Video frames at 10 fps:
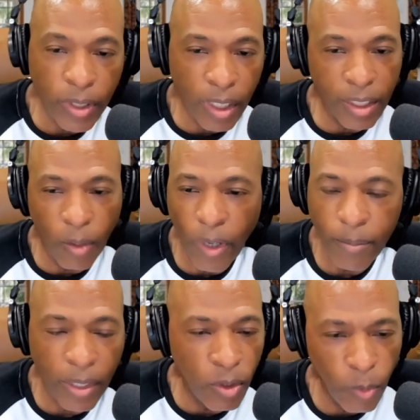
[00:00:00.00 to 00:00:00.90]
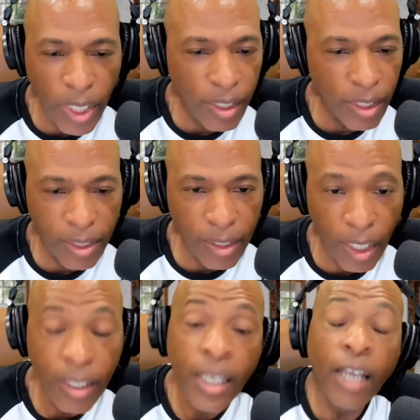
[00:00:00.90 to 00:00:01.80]
And I said, why am I doing? We don't understand
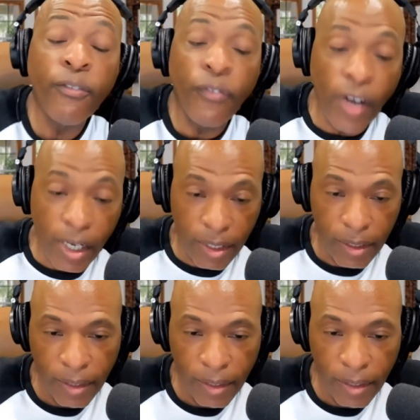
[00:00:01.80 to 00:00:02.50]
that. In fact,